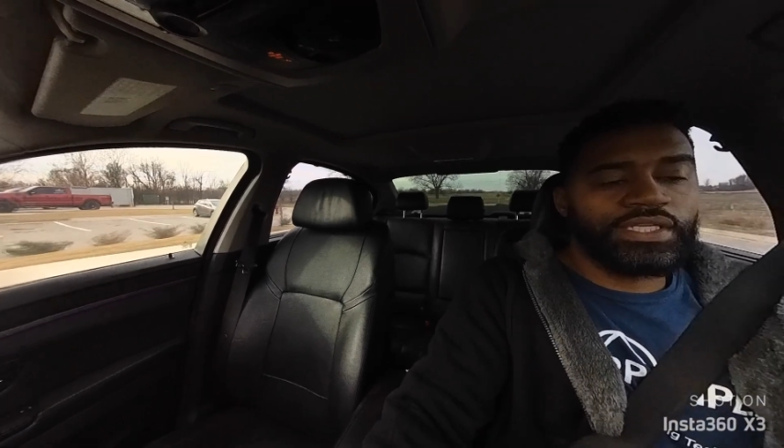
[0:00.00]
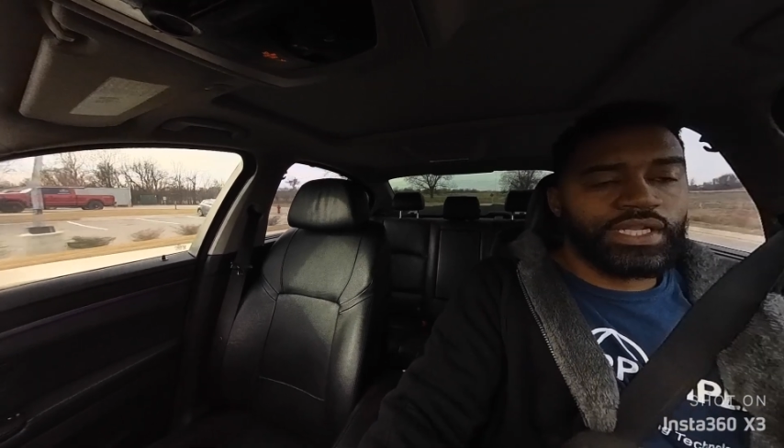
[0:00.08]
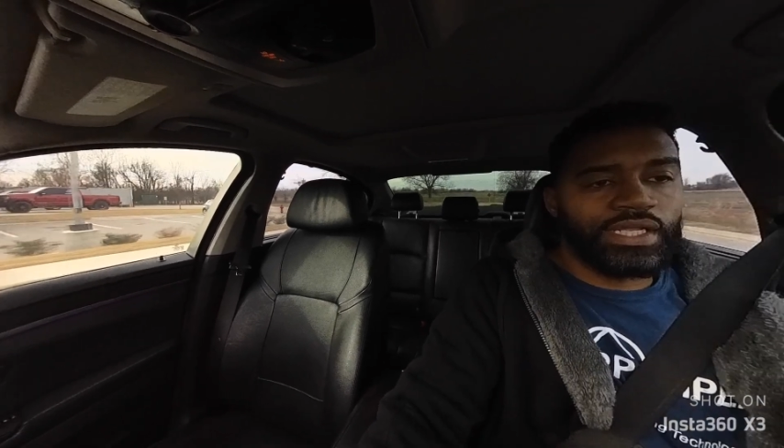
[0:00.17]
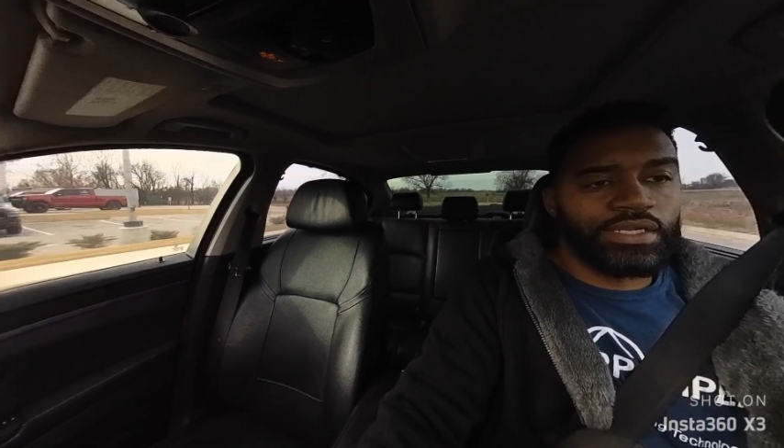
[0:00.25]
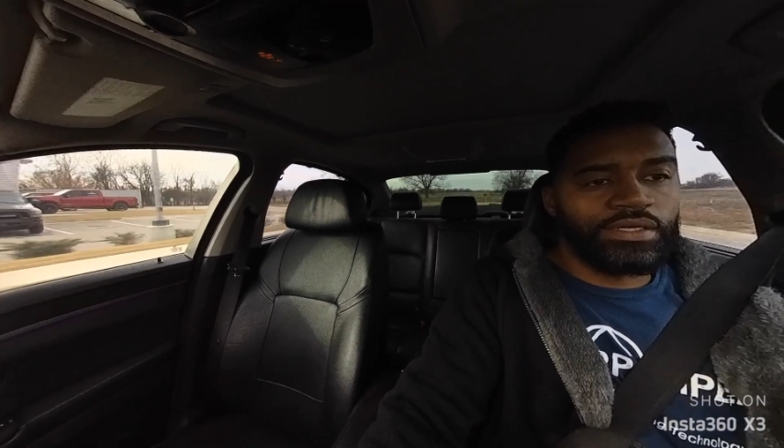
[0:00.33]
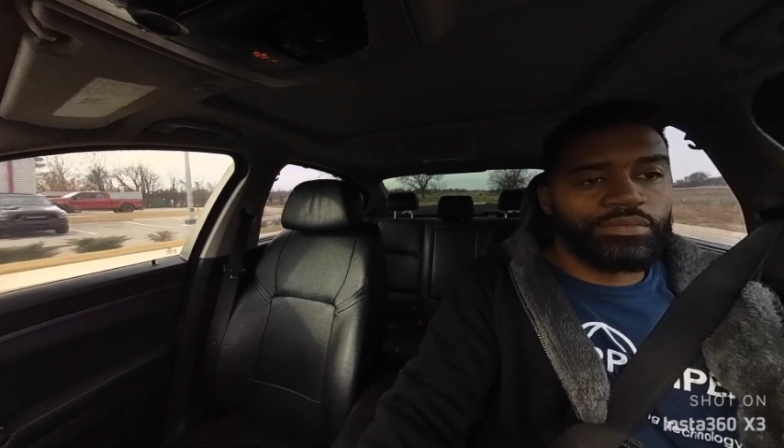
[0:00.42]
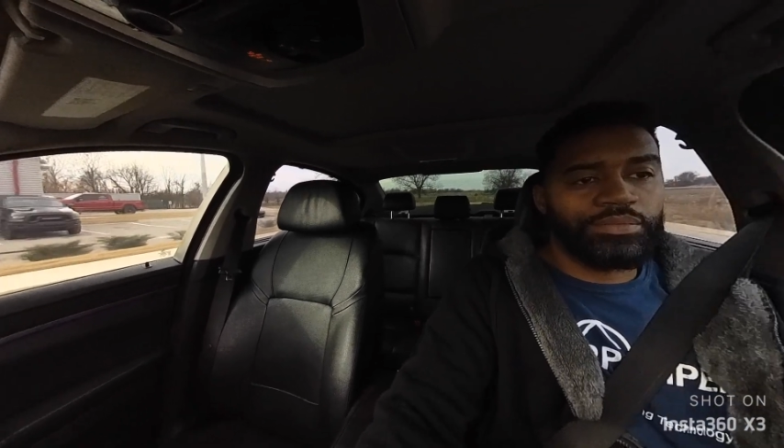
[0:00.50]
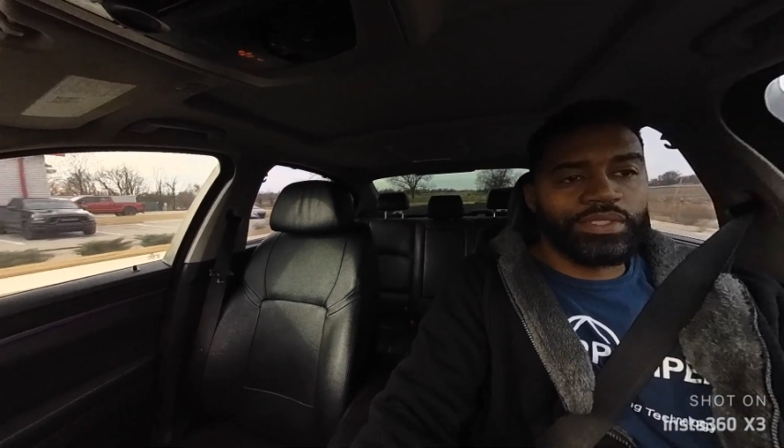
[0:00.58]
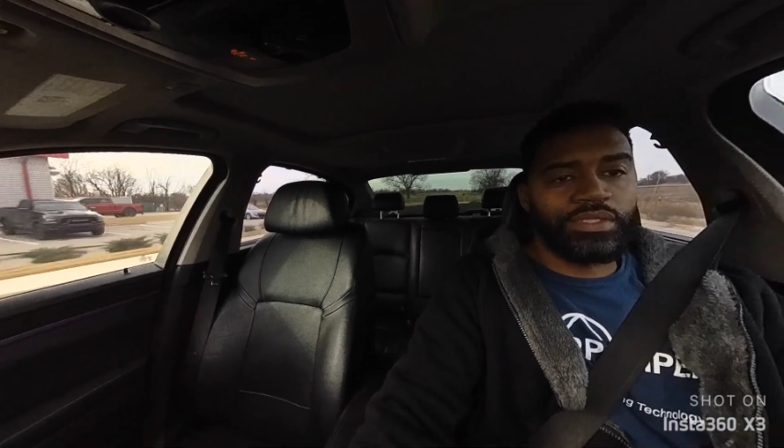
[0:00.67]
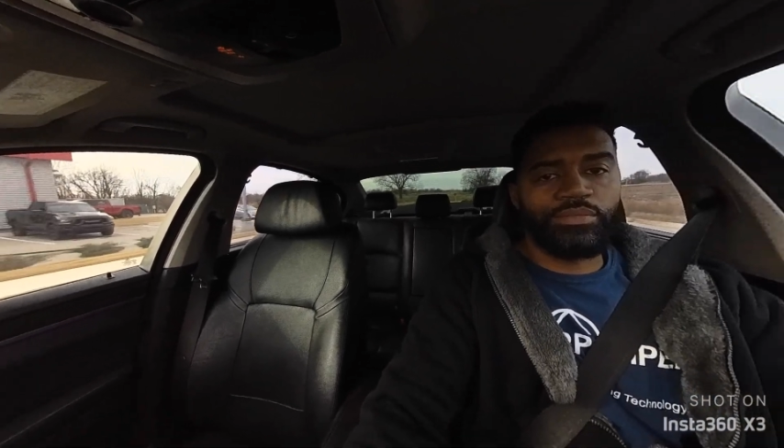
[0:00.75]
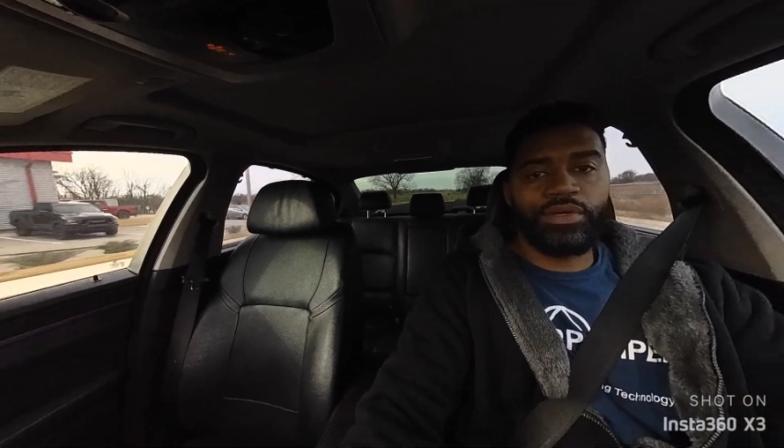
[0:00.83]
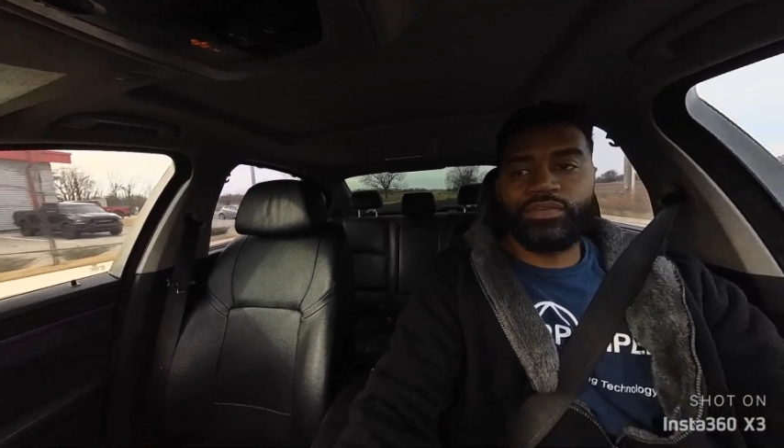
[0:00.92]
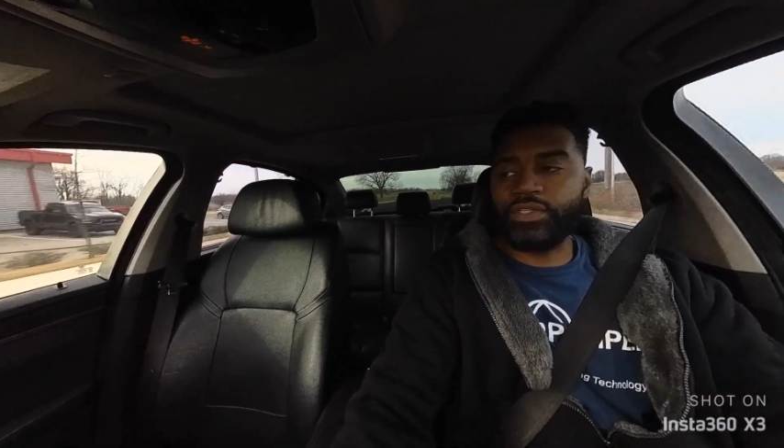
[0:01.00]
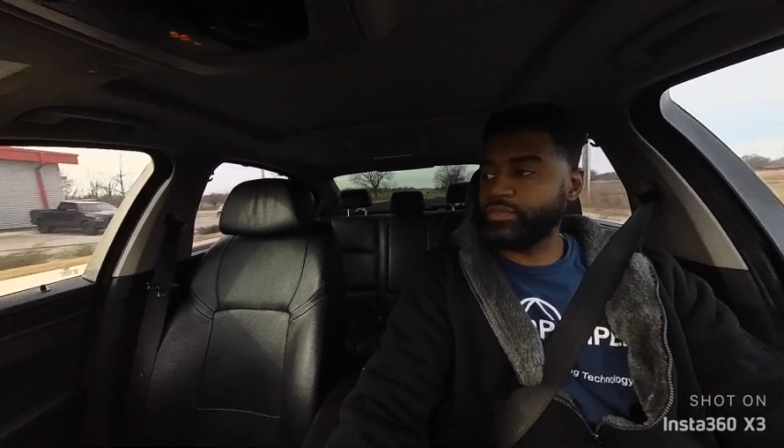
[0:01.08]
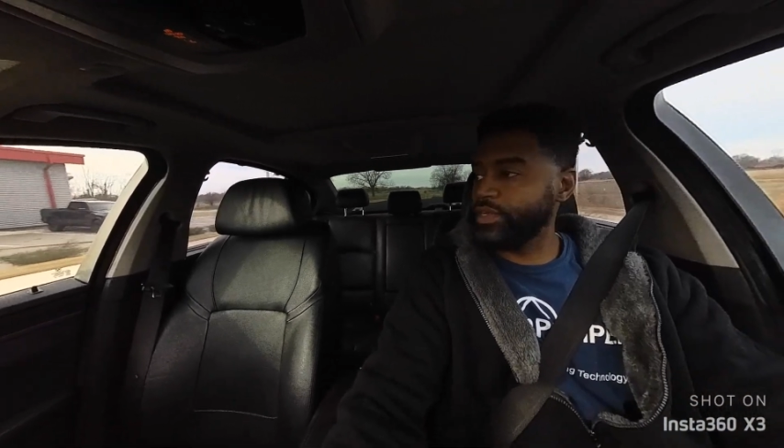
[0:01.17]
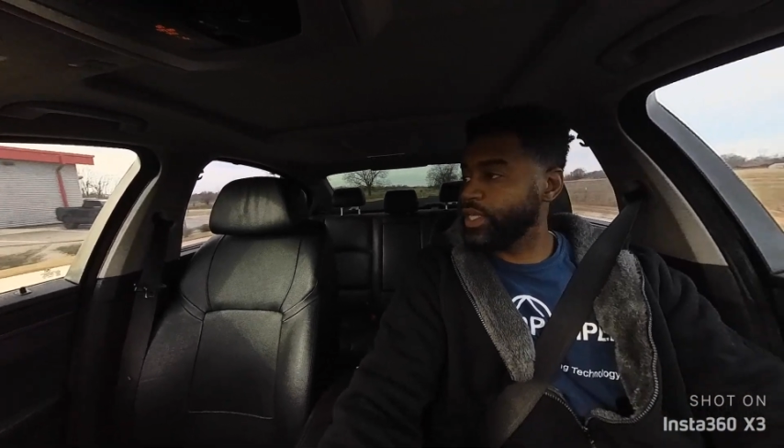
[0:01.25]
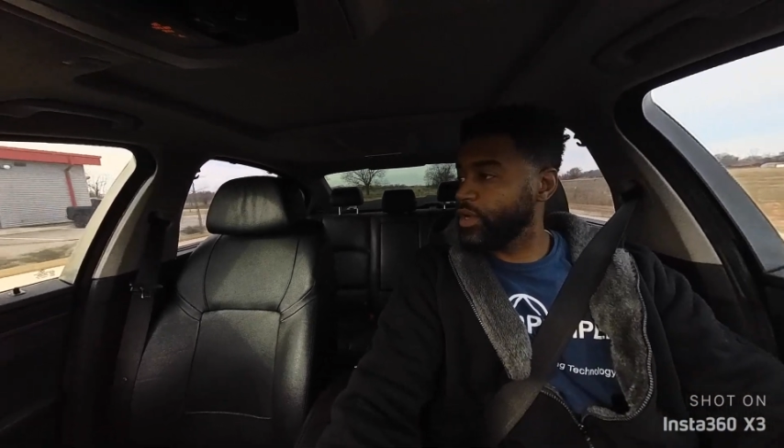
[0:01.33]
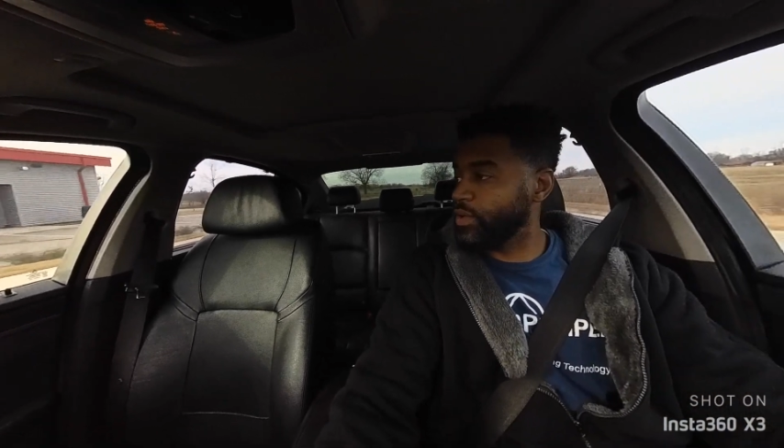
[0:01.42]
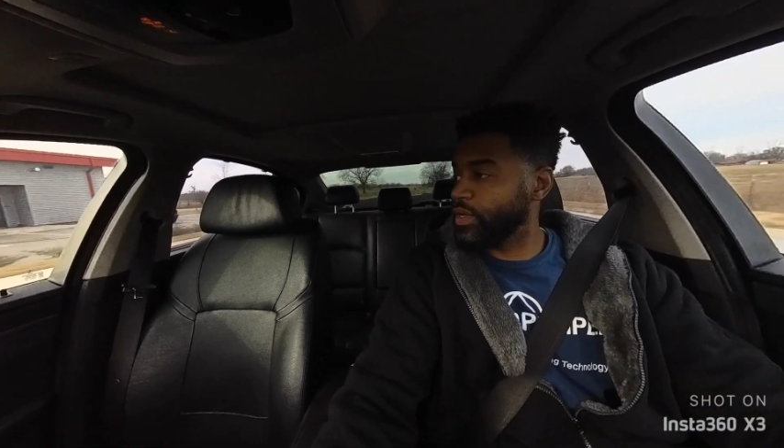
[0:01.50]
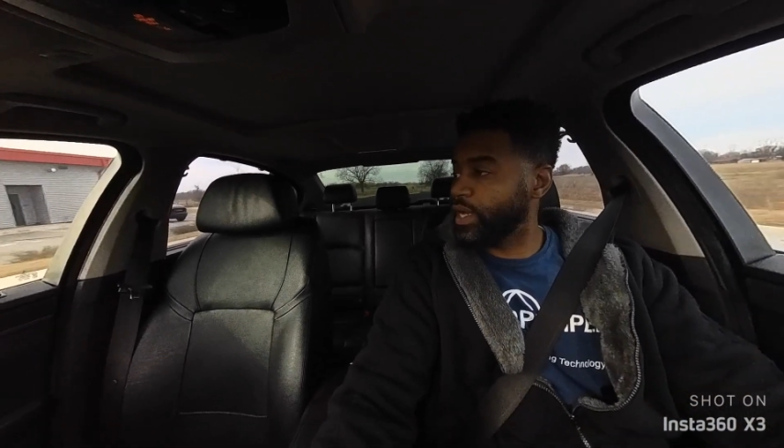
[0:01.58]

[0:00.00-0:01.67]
I'm not sure if I mentioned it